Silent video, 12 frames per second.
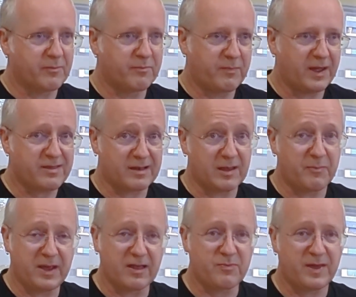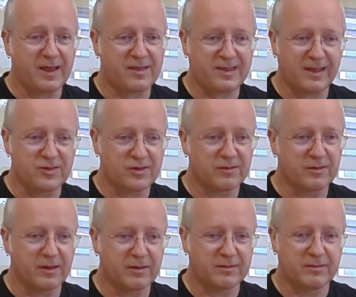basically a PHP extension,
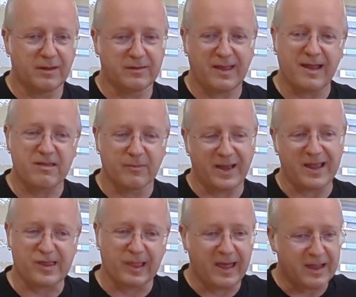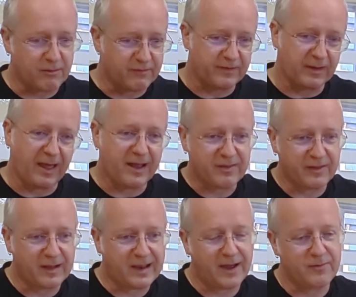a database layer, if you like,
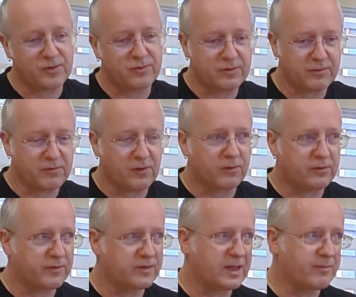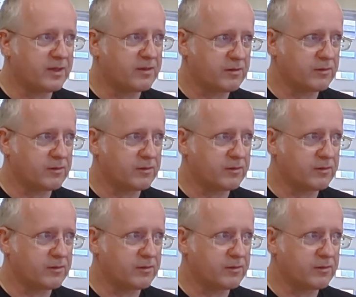that allows you to talk to the db/do